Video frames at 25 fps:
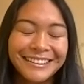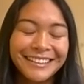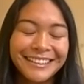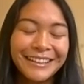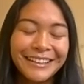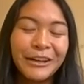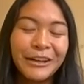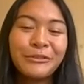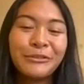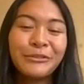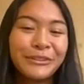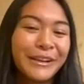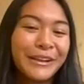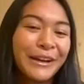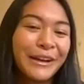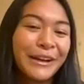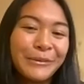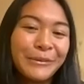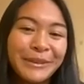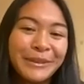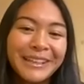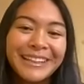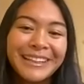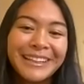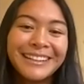hopefully I'll
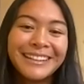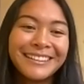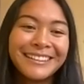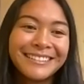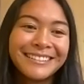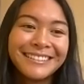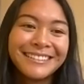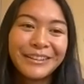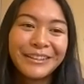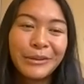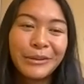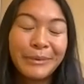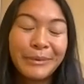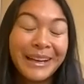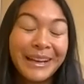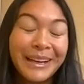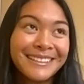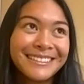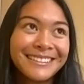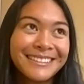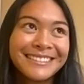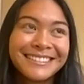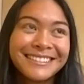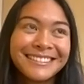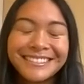be the
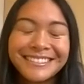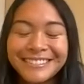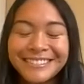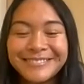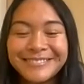best.